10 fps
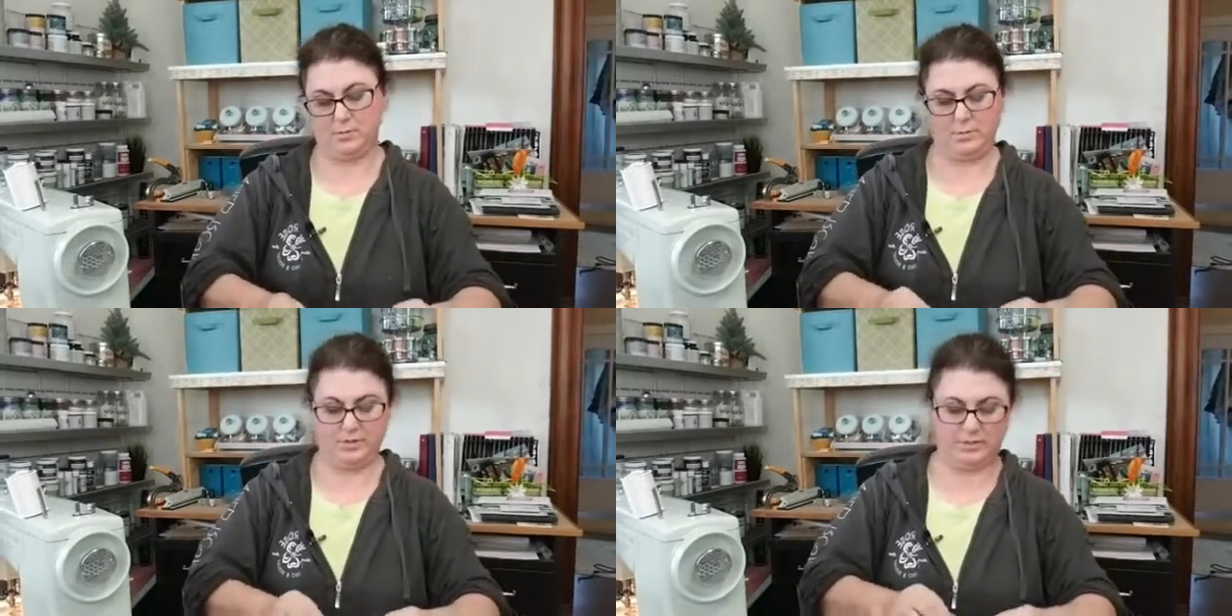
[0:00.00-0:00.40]

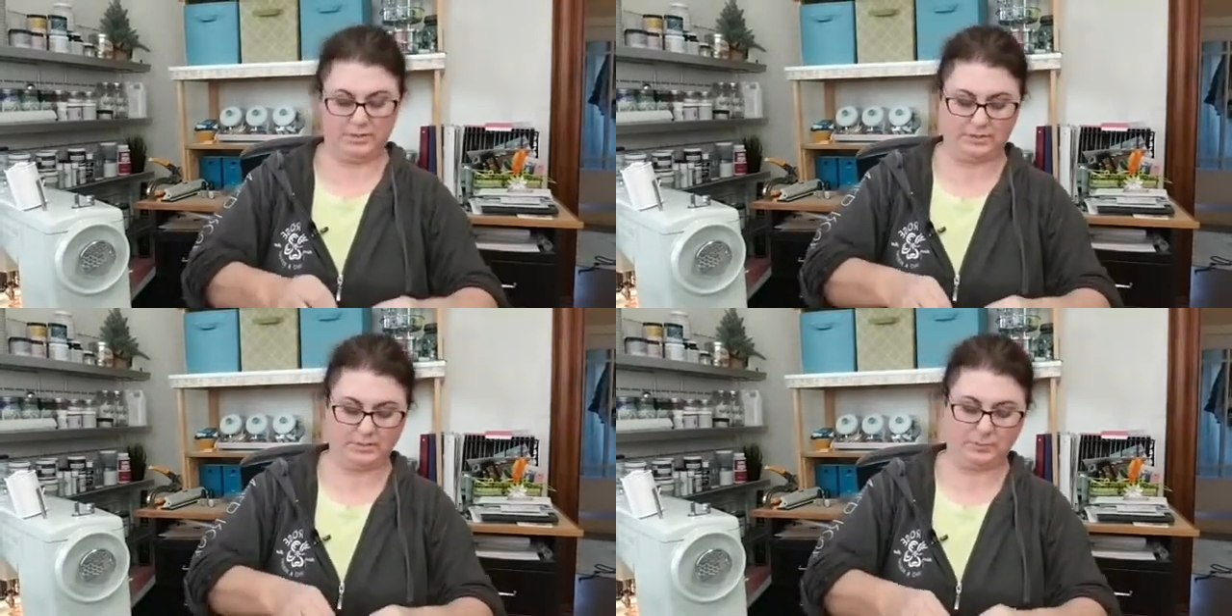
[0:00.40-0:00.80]
One of
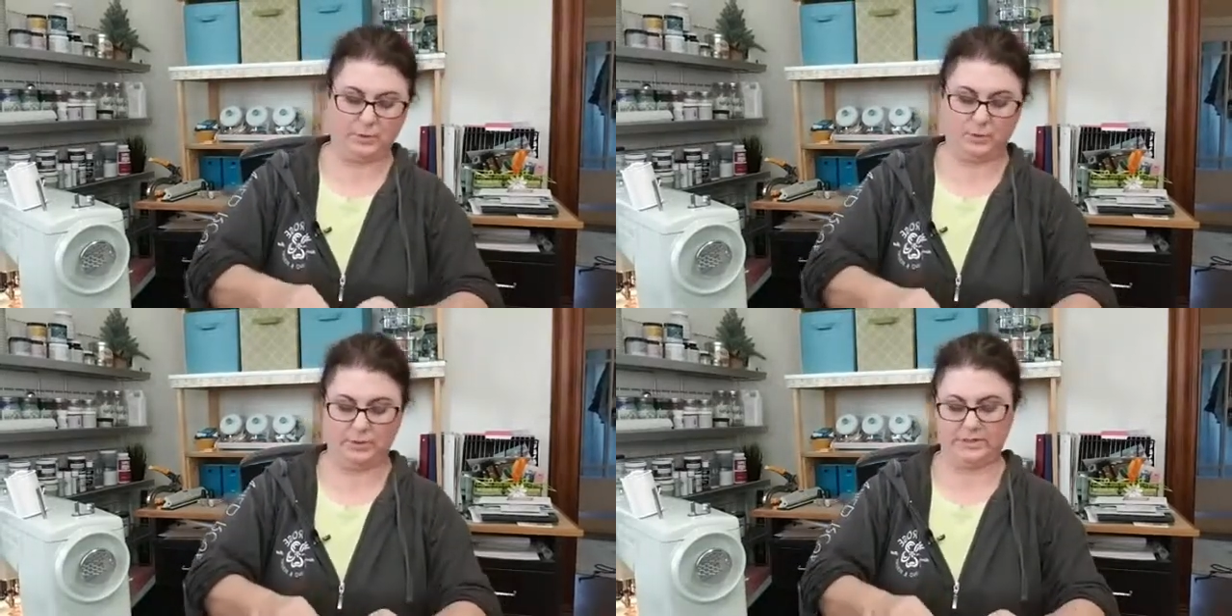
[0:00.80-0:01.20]
these isn't
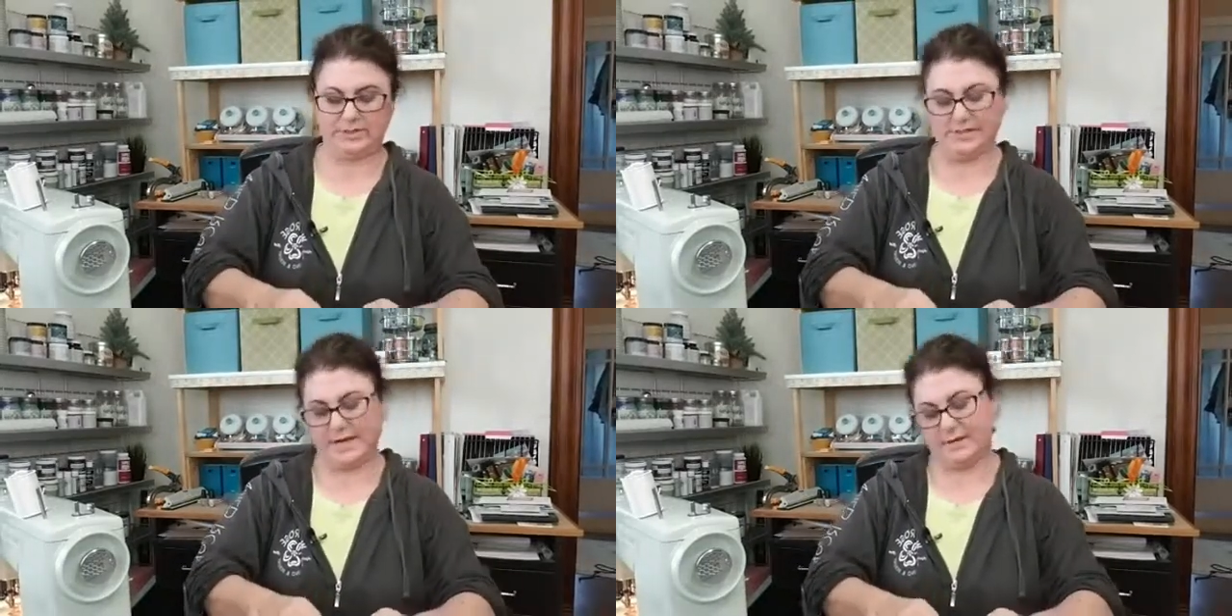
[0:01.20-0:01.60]
pulled
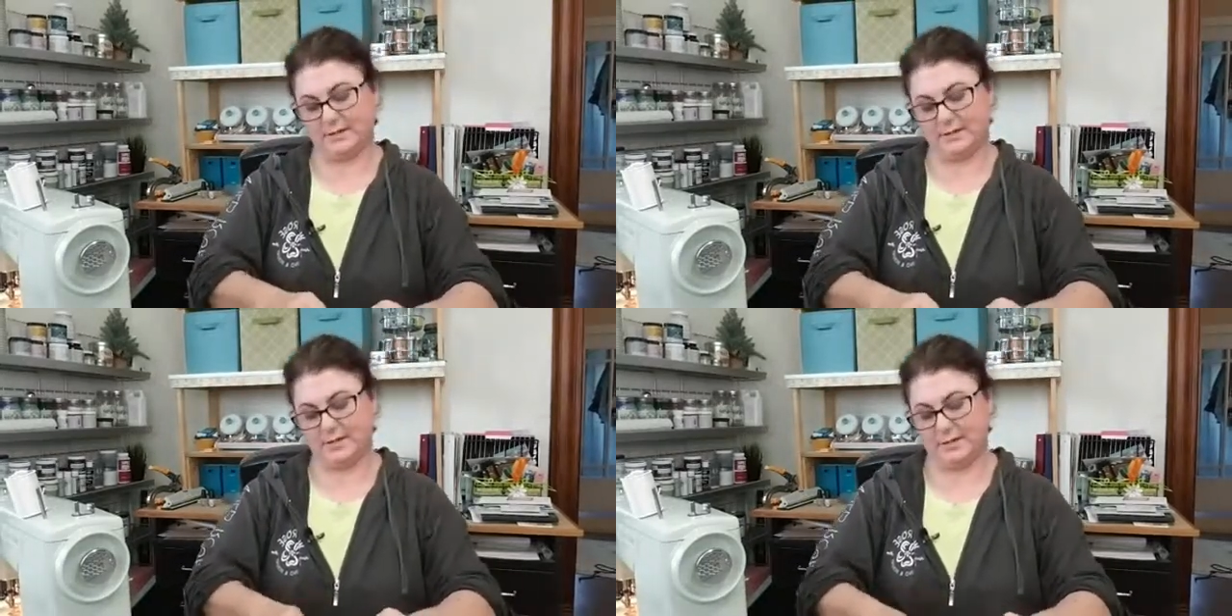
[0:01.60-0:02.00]
as tight
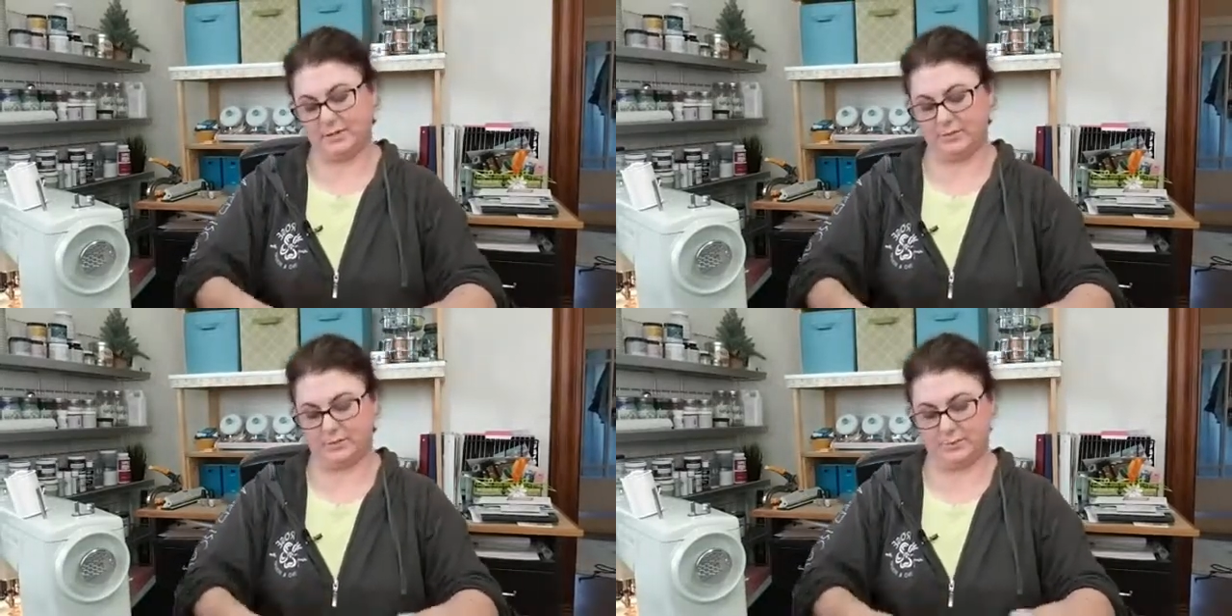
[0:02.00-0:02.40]
as the
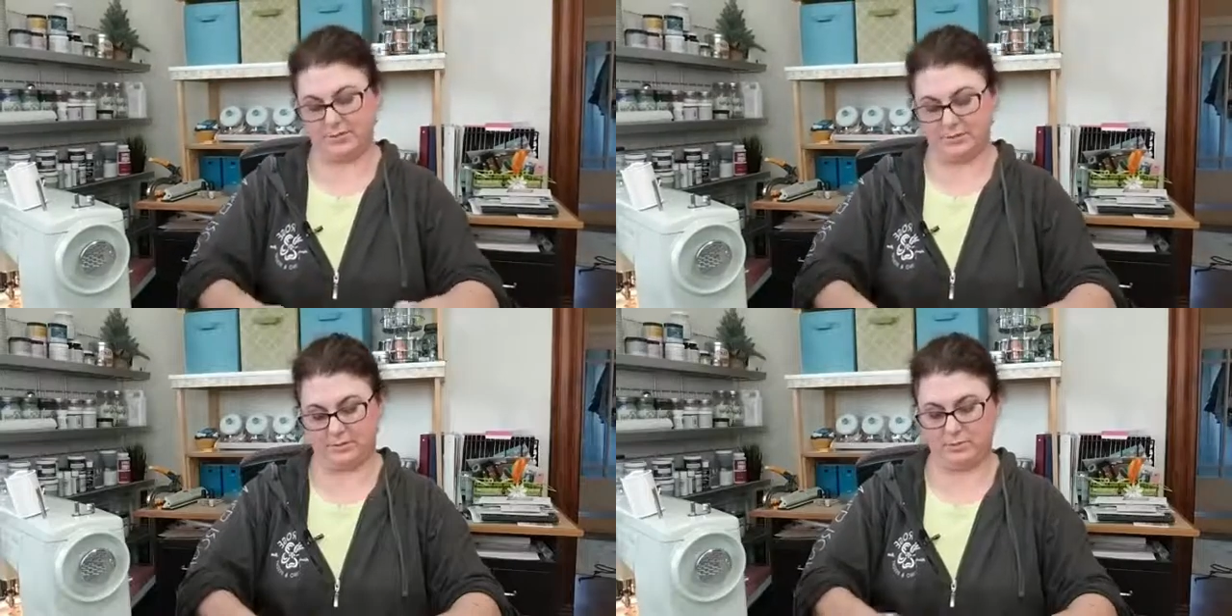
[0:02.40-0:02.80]
others, but
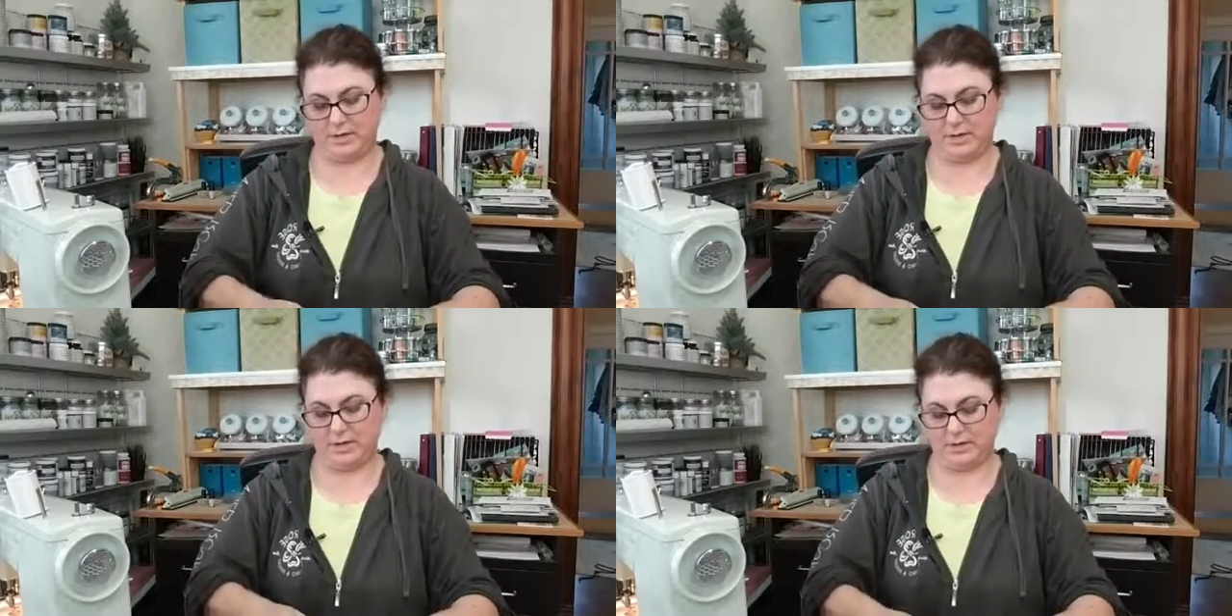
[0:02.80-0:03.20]
that's
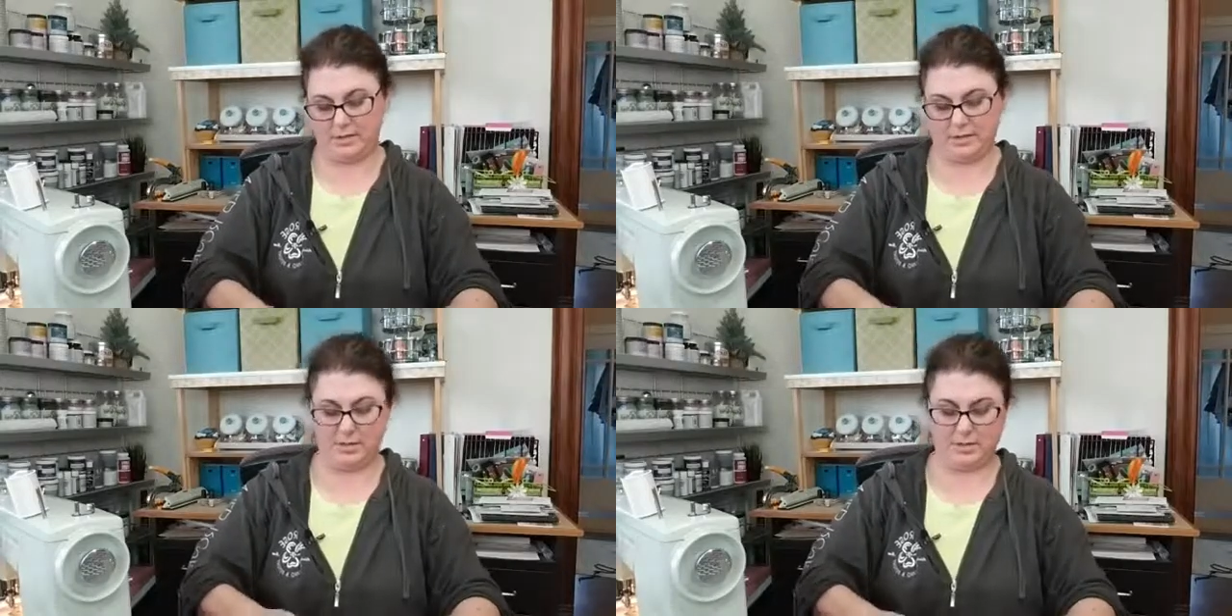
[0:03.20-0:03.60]
okay, I
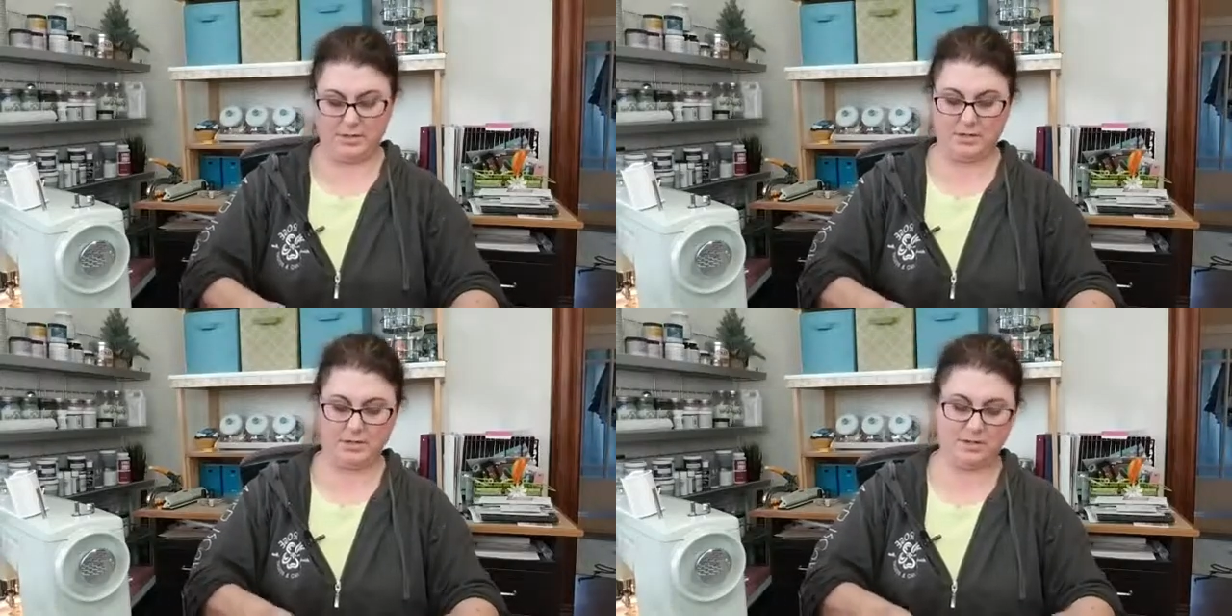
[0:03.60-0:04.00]
think.